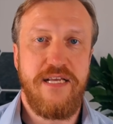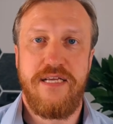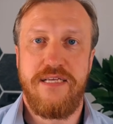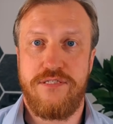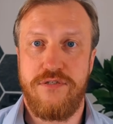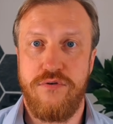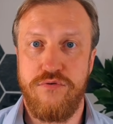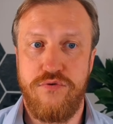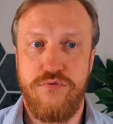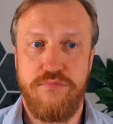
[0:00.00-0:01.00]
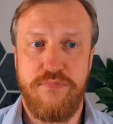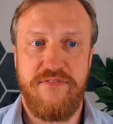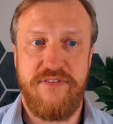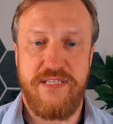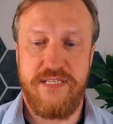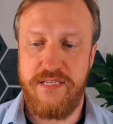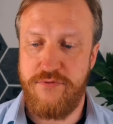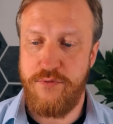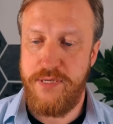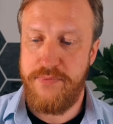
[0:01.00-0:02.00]
So to prevent it
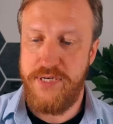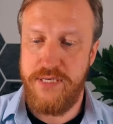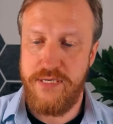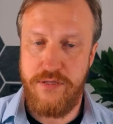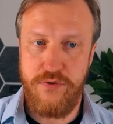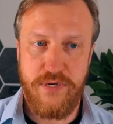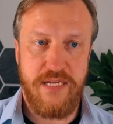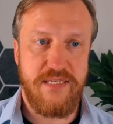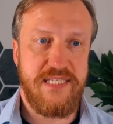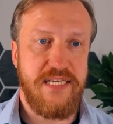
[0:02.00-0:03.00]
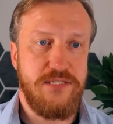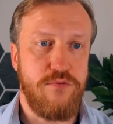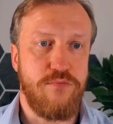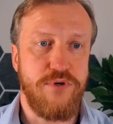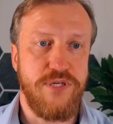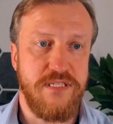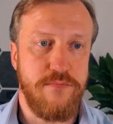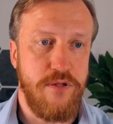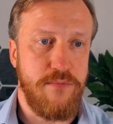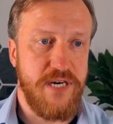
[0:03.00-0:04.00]
from happening, you can set some
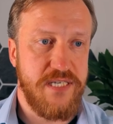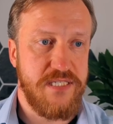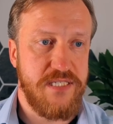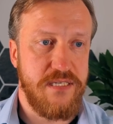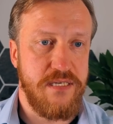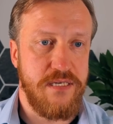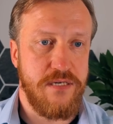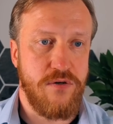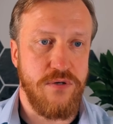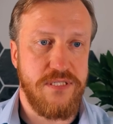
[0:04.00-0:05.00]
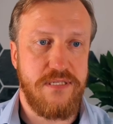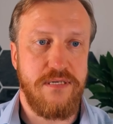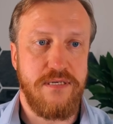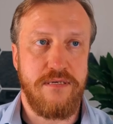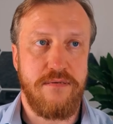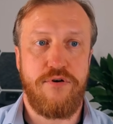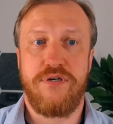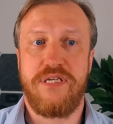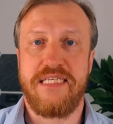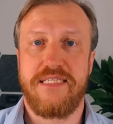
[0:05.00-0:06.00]
reasonable max cost per
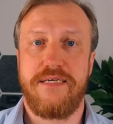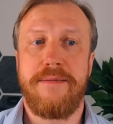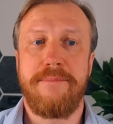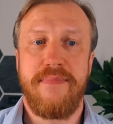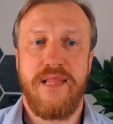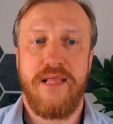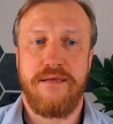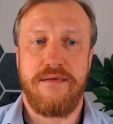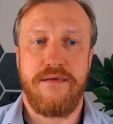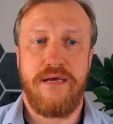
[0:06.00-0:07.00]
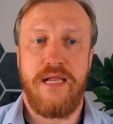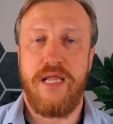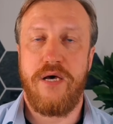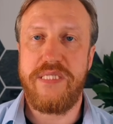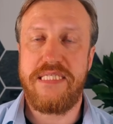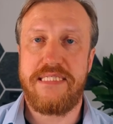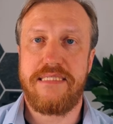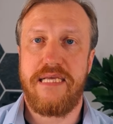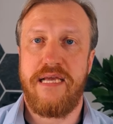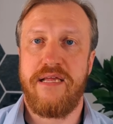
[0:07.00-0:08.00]
task allowance,
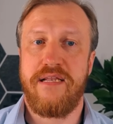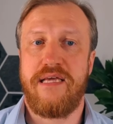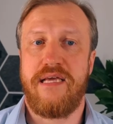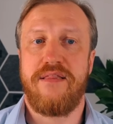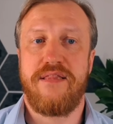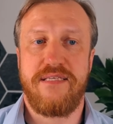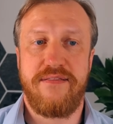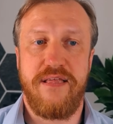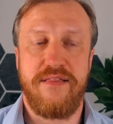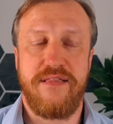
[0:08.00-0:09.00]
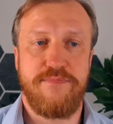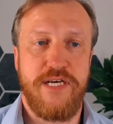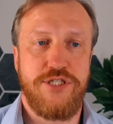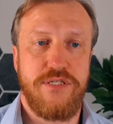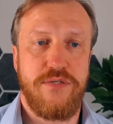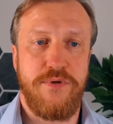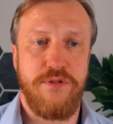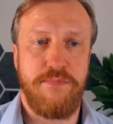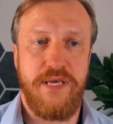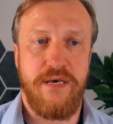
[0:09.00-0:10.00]
and then this budget will
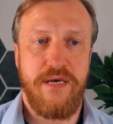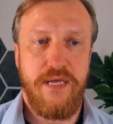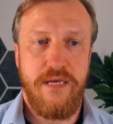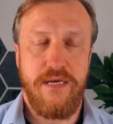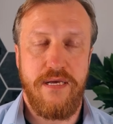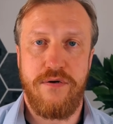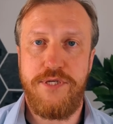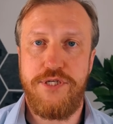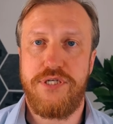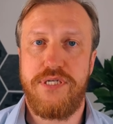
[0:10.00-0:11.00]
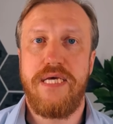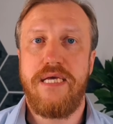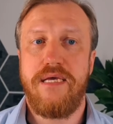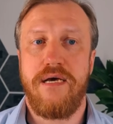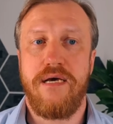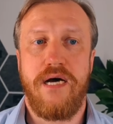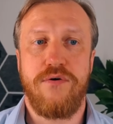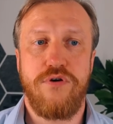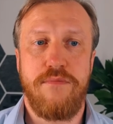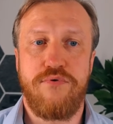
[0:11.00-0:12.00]
be reached.
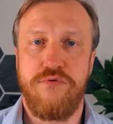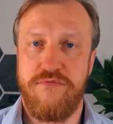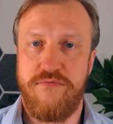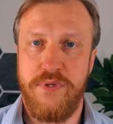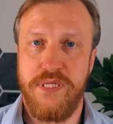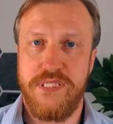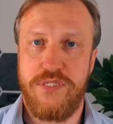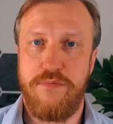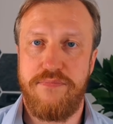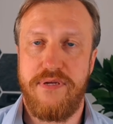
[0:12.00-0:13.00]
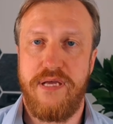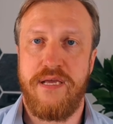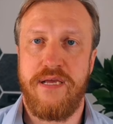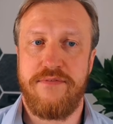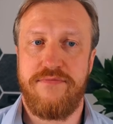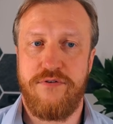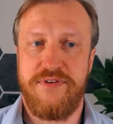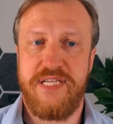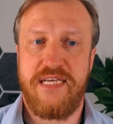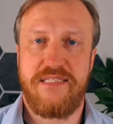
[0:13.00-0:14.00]
Auto approve will stop, and for the
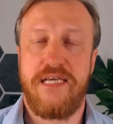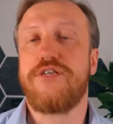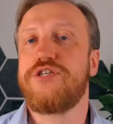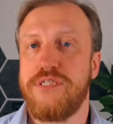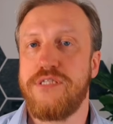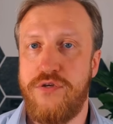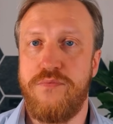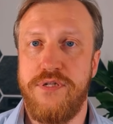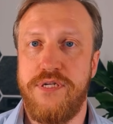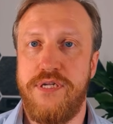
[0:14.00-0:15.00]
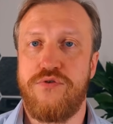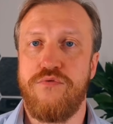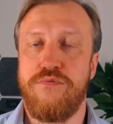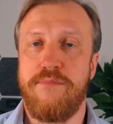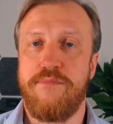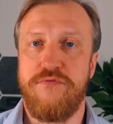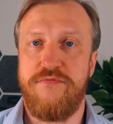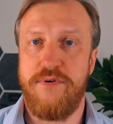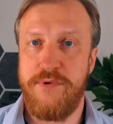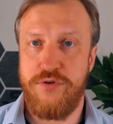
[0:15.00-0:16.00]
next actions you will need to approve
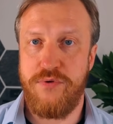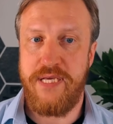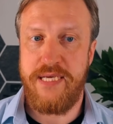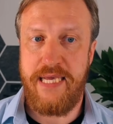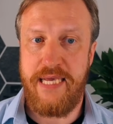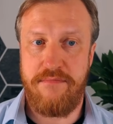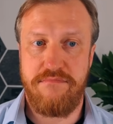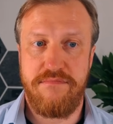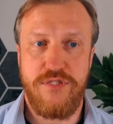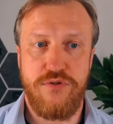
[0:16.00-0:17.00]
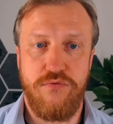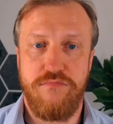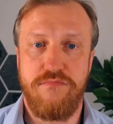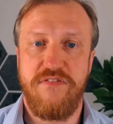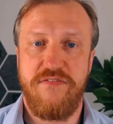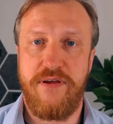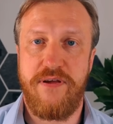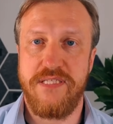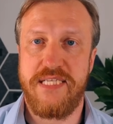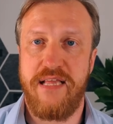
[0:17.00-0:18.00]
them manually again. So
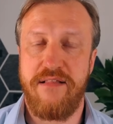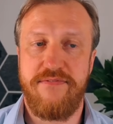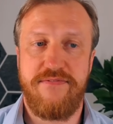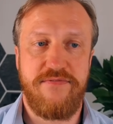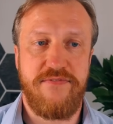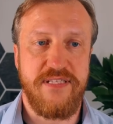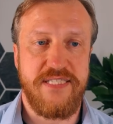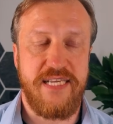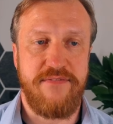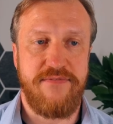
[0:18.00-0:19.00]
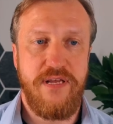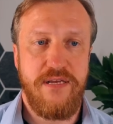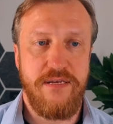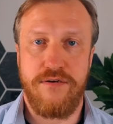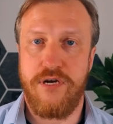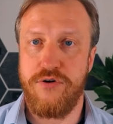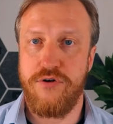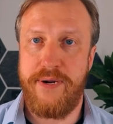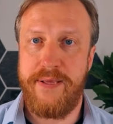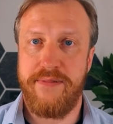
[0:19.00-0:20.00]
fail-safe
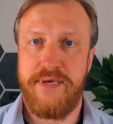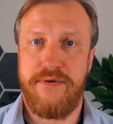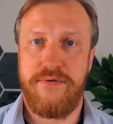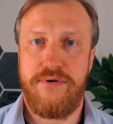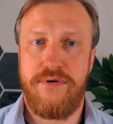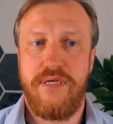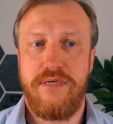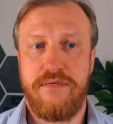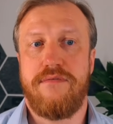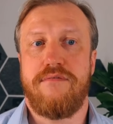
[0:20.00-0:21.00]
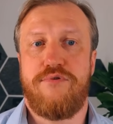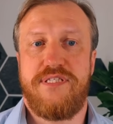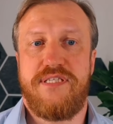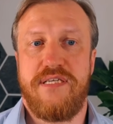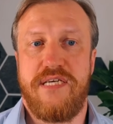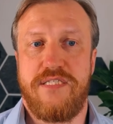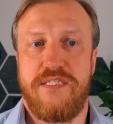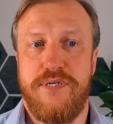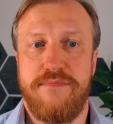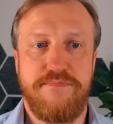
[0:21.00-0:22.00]
guardrail here, pretty nice
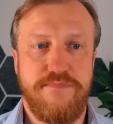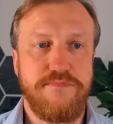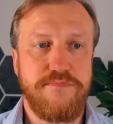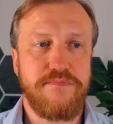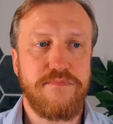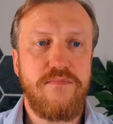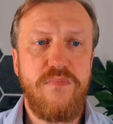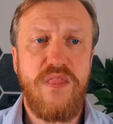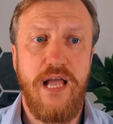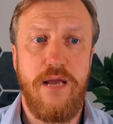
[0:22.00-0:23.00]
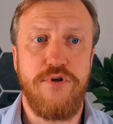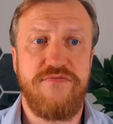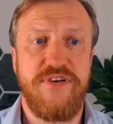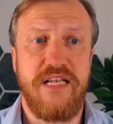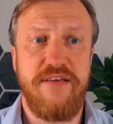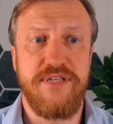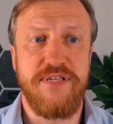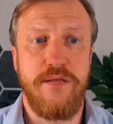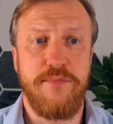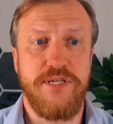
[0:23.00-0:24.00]
one. I'm not that
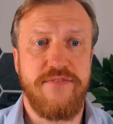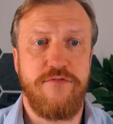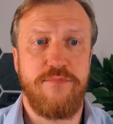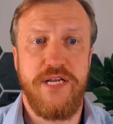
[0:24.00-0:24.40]
limited with money,